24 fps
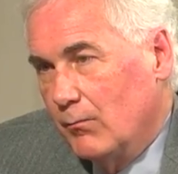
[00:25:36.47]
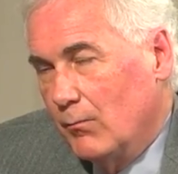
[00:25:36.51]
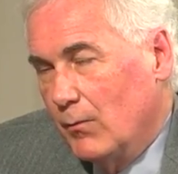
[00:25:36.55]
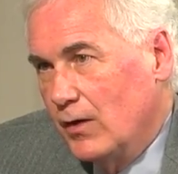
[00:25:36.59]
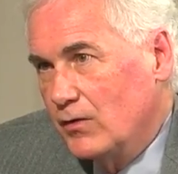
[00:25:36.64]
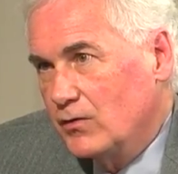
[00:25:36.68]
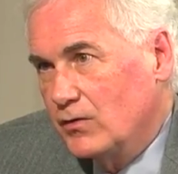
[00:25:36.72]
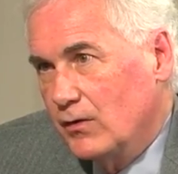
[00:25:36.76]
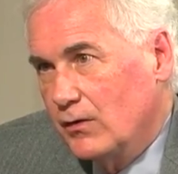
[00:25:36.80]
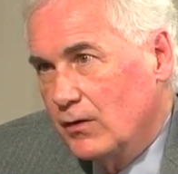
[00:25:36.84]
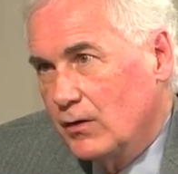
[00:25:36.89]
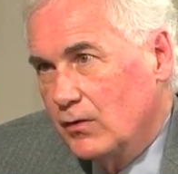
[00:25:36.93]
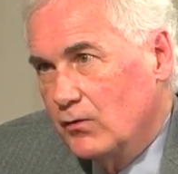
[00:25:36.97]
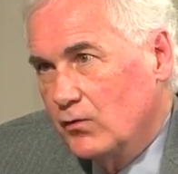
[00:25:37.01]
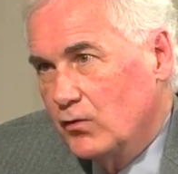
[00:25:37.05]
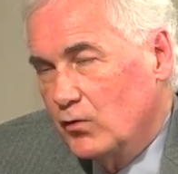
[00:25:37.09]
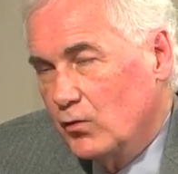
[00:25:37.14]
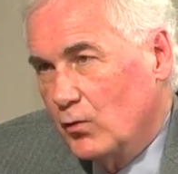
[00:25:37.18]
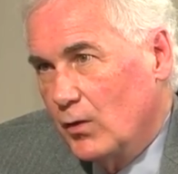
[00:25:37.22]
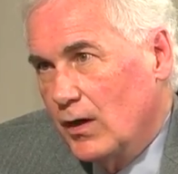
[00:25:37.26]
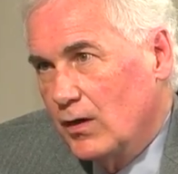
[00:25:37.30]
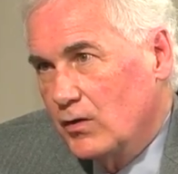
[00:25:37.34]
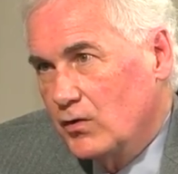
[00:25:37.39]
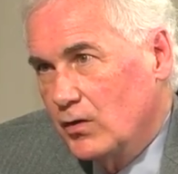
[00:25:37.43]
much of the
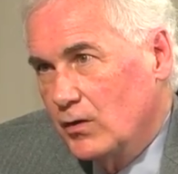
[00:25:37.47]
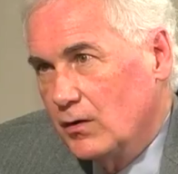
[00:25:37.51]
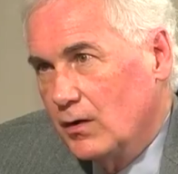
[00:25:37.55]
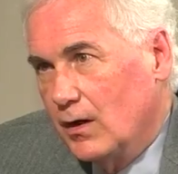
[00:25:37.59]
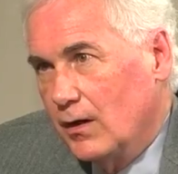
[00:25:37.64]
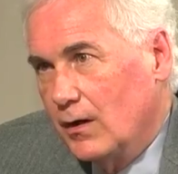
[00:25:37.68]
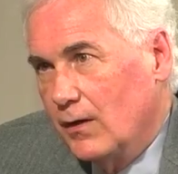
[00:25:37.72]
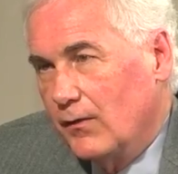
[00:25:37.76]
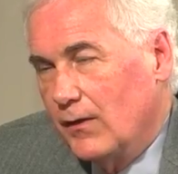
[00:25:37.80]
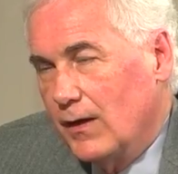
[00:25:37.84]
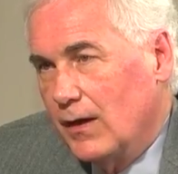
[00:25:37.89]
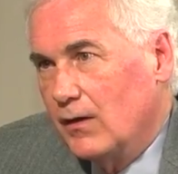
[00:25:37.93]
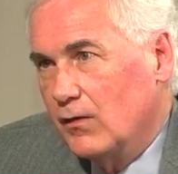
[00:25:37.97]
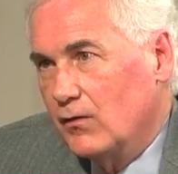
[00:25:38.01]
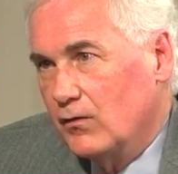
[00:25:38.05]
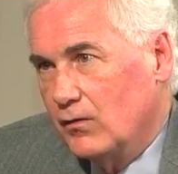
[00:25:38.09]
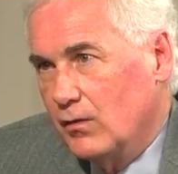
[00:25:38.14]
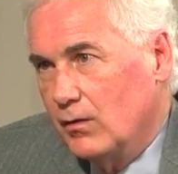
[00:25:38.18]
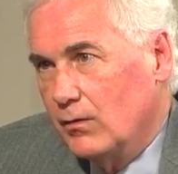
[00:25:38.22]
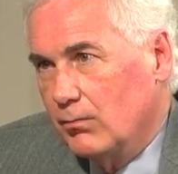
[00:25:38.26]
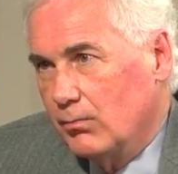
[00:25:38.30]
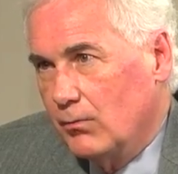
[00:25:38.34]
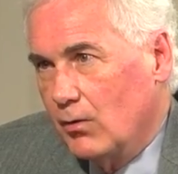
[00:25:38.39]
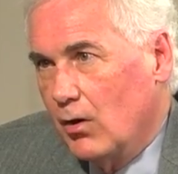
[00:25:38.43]
construction on it, that is
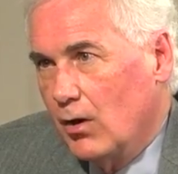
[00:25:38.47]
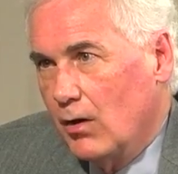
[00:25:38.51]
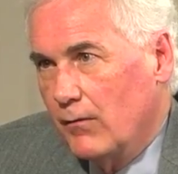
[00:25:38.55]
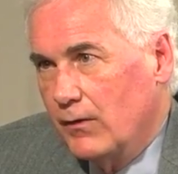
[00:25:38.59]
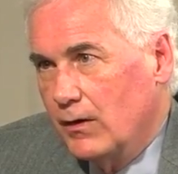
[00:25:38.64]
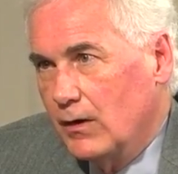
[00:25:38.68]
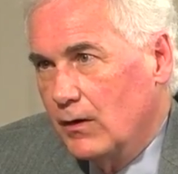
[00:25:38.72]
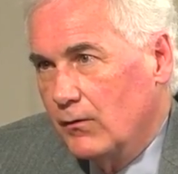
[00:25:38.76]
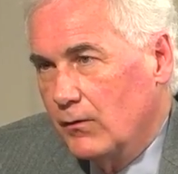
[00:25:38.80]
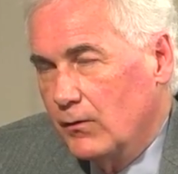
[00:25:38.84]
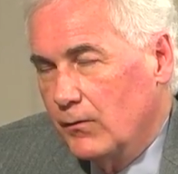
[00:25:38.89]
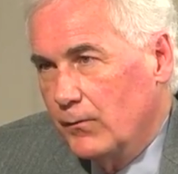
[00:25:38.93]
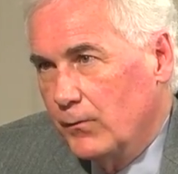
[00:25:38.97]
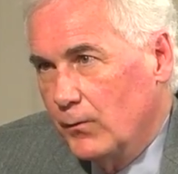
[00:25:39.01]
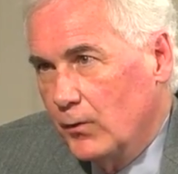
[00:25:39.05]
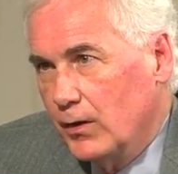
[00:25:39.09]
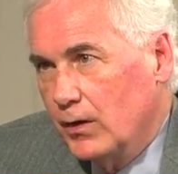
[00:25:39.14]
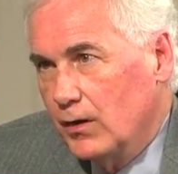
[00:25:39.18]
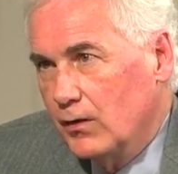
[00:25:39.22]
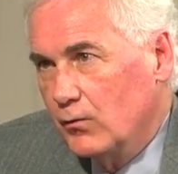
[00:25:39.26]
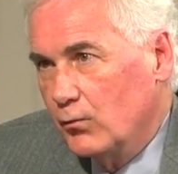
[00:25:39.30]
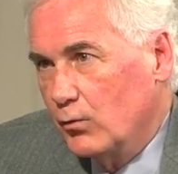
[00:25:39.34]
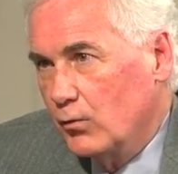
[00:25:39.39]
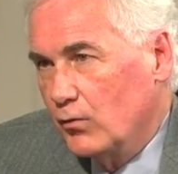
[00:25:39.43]
the carving of the
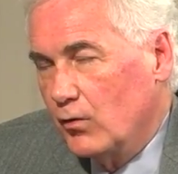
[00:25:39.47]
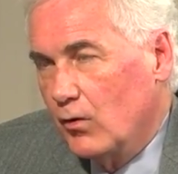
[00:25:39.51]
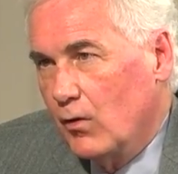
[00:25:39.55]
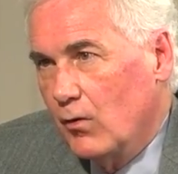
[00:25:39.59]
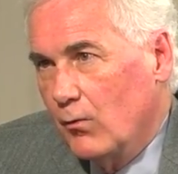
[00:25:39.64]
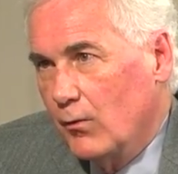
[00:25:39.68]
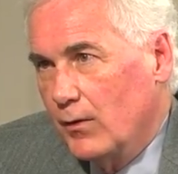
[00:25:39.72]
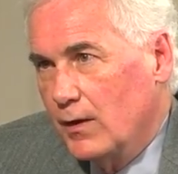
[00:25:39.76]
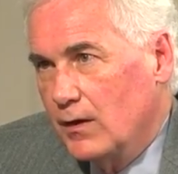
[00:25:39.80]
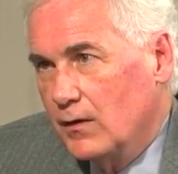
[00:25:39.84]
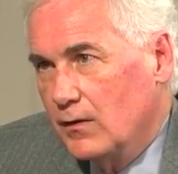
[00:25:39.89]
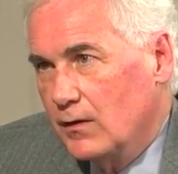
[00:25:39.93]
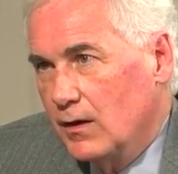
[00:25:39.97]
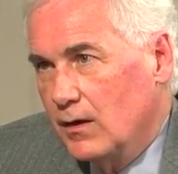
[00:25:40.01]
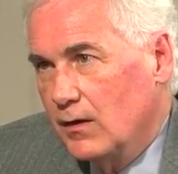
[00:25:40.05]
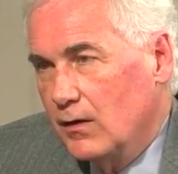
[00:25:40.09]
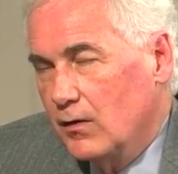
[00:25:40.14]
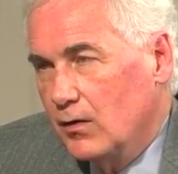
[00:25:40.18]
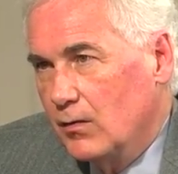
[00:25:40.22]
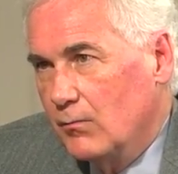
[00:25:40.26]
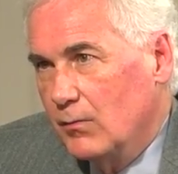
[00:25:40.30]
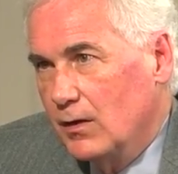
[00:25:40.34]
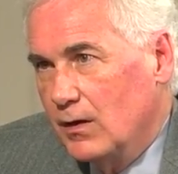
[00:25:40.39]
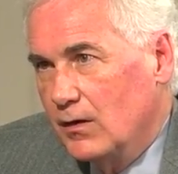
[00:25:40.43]
footings, was already done
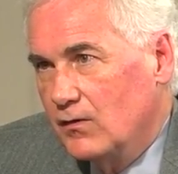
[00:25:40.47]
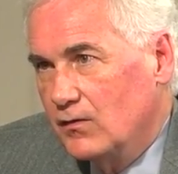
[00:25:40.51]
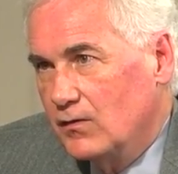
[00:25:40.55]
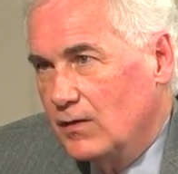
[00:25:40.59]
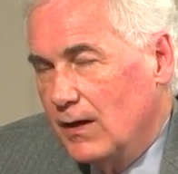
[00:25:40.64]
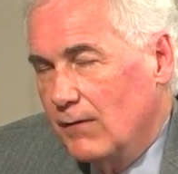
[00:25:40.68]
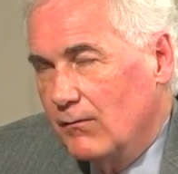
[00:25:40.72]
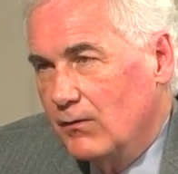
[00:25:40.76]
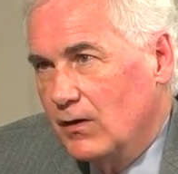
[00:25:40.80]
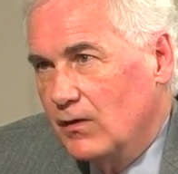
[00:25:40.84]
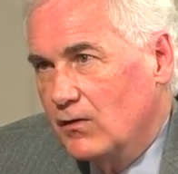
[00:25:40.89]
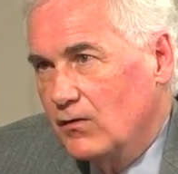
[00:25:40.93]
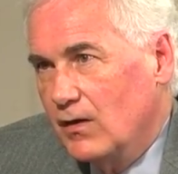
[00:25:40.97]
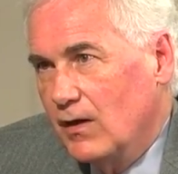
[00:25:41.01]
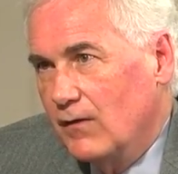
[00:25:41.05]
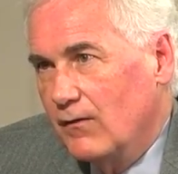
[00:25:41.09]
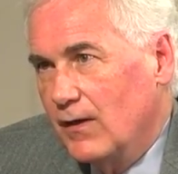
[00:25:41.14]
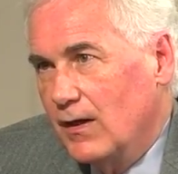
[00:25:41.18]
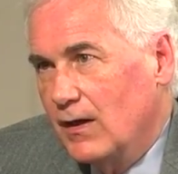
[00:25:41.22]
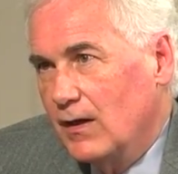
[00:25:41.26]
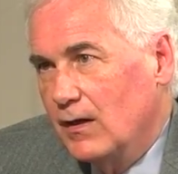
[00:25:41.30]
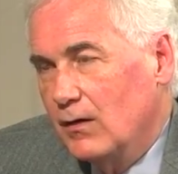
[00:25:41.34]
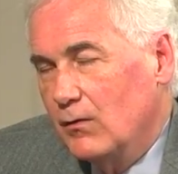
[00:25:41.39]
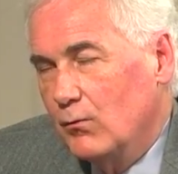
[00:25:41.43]
in the mid 70s,
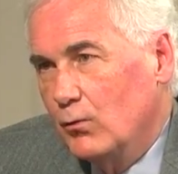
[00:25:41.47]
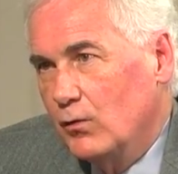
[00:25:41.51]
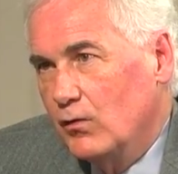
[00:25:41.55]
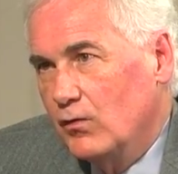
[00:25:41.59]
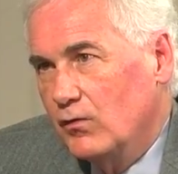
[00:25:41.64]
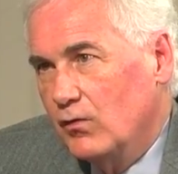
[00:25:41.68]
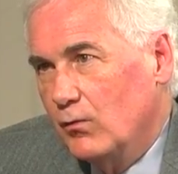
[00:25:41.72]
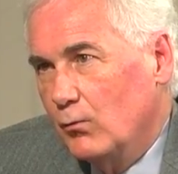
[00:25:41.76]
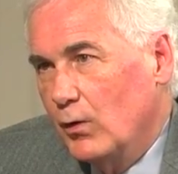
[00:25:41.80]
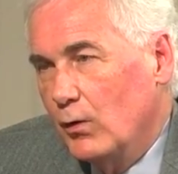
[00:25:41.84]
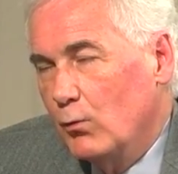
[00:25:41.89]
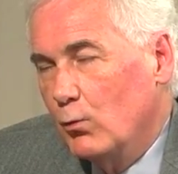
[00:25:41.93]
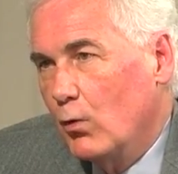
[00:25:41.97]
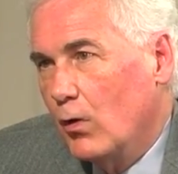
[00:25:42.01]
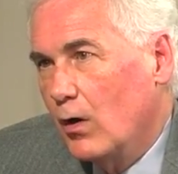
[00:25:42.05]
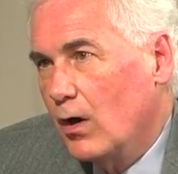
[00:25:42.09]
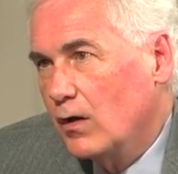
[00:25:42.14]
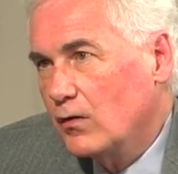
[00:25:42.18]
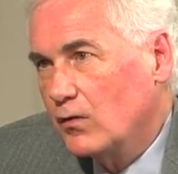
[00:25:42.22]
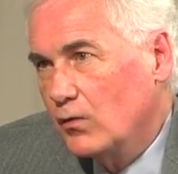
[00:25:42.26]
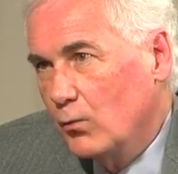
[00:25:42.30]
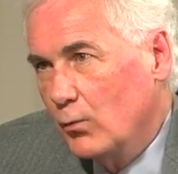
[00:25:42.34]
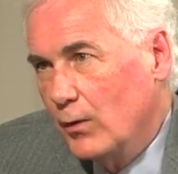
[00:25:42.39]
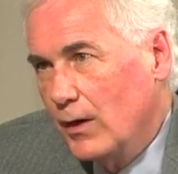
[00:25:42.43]
and then it was we
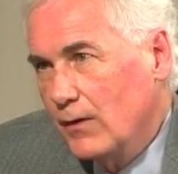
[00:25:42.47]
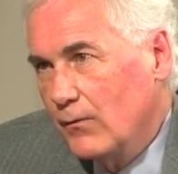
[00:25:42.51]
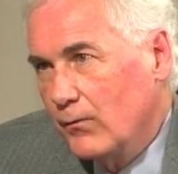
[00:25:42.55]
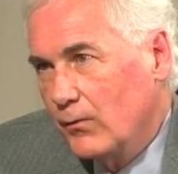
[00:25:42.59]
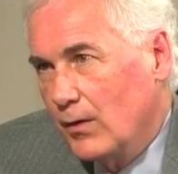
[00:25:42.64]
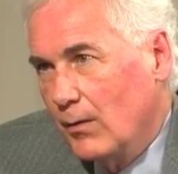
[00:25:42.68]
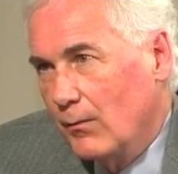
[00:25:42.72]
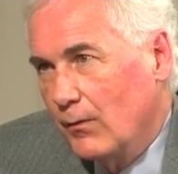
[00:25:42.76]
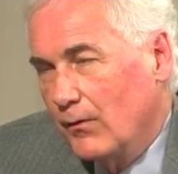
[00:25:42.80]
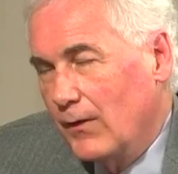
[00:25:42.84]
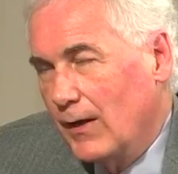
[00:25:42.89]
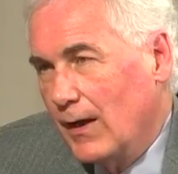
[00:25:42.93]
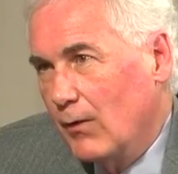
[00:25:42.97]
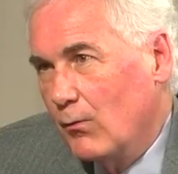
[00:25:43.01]
walked away from it.